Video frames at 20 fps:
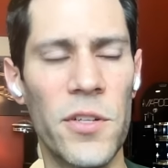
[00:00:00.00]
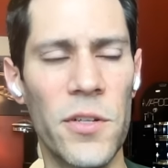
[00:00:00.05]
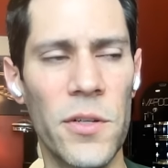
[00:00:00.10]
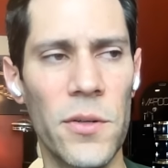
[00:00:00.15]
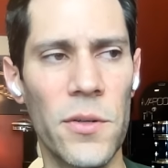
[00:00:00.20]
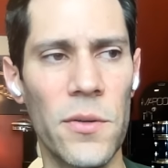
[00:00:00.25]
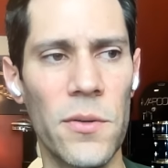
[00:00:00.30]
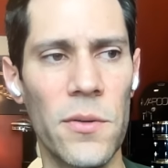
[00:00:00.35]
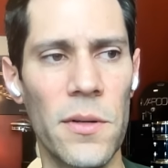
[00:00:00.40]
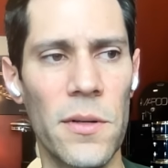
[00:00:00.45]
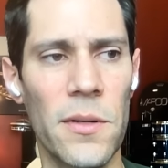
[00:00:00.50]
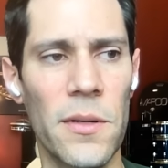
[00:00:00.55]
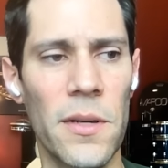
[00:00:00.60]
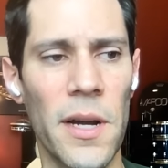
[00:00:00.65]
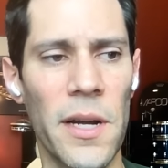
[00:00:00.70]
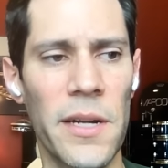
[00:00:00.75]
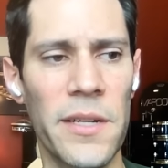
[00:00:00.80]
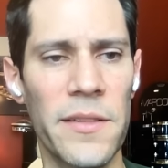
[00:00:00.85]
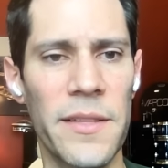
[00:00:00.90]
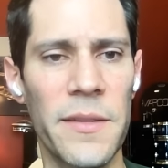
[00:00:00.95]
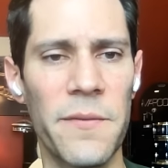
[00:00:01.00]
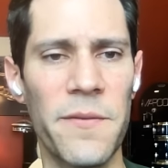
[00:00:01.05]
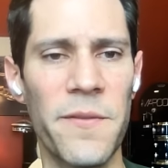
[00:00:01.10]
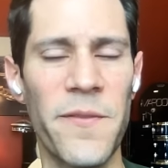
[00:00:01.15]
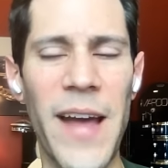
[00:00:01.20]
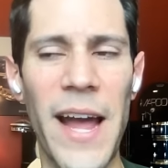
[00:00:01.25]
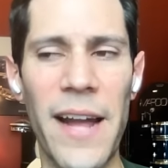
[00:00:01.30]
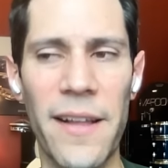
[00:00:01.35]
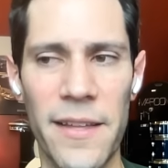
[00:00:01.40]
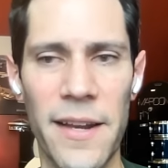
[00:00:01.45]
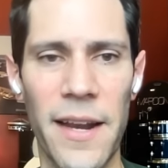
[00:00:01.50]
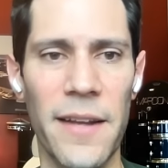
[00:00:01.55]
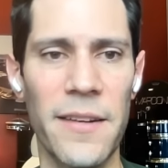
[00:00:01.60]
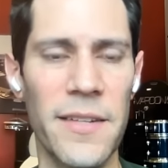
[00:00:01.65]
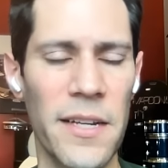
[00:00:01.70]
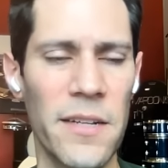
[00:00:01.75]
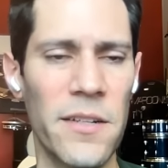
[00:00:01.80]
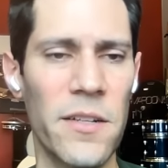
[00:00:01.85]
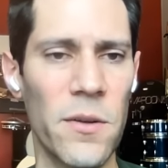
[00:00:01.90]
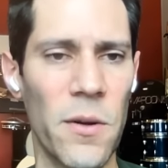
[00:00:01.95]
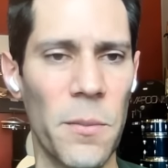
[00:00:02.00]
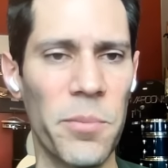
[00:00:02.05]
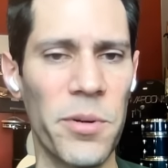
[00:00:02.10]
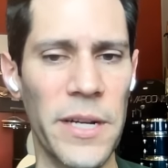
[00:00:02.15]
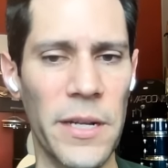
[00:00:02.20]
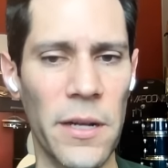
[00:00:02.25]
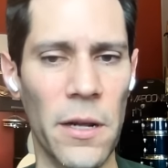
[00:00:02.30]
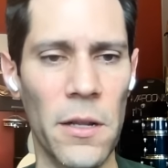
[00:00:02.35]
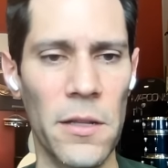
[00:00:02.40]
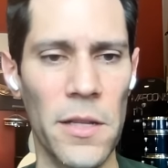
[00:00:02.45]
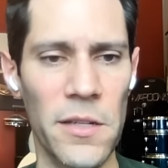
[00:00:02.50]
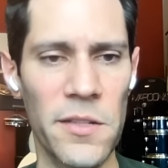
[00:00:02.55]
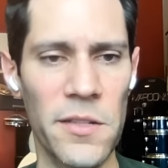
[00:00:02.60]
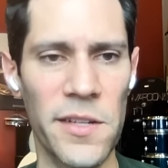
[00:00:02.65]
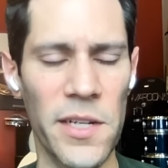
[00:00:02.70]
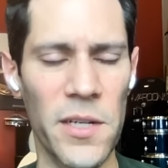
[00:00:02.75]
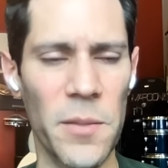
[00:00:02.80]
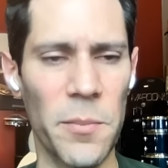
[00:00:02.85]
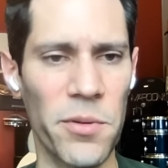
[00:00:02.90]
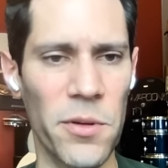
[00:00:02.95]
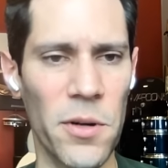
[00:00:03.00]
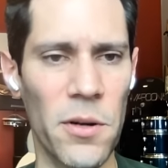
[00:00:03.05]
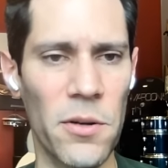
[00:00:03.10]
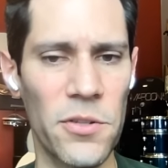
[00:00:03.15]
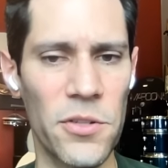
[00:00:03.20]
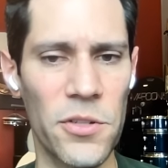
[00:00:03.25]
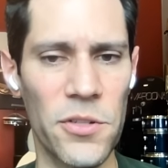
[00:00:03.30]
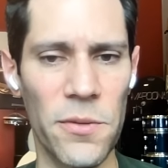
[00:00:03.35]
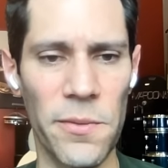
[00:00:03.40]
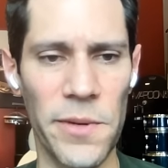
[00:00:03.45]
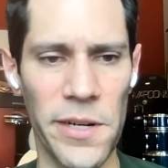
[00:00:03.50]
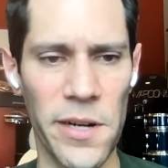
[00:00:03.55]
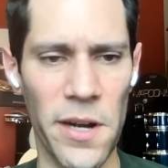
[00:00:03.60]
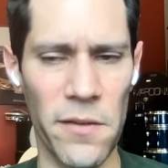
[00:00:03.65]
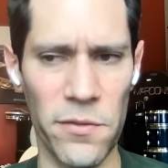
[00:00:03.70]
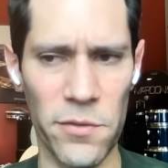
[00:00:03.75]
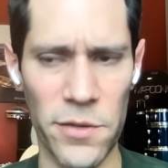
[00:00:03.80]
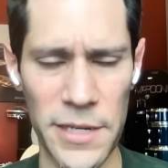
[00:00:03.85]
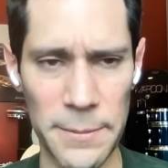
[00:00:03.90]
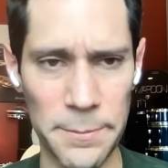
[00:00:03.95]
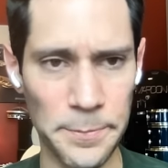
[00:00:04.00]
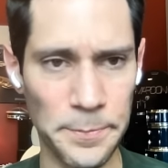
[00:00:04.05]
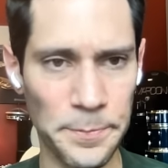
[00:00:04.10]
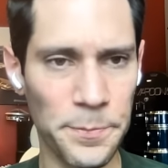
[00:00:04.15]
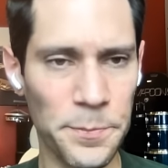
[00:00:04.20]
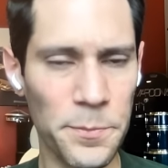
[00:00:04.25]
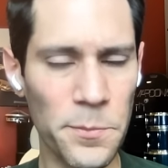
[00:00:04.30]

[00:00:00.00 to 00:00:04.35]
to the fact that I did do a pretty holistic approach to recovery